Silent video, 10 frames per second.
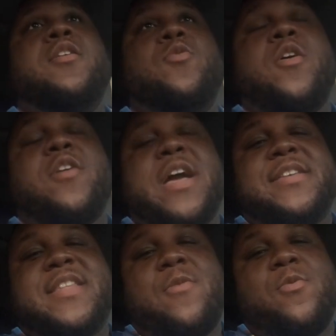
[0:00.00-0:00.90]
Well,
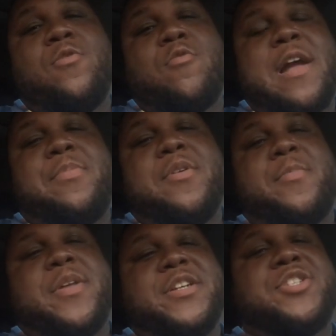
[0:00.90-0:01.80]
guys, that will wrap
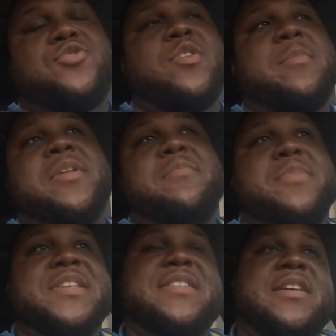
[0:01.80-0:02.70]
up an extremely
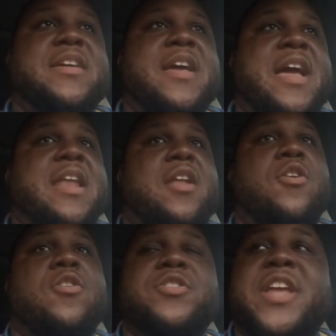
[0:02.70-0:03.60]
busy and
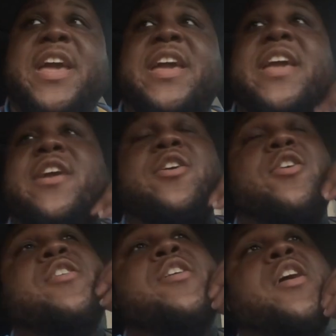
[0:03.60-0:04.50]
long day
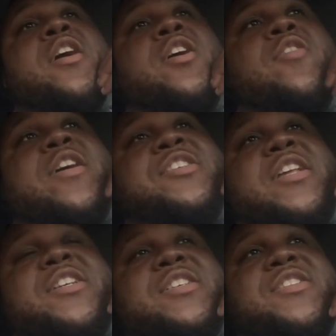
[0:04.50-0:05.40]
here.
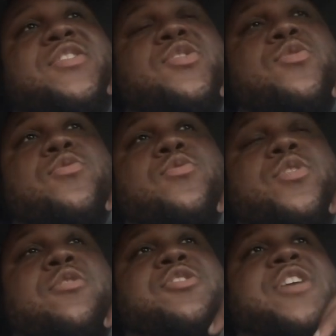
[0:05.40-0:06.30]
Congratulations to Coach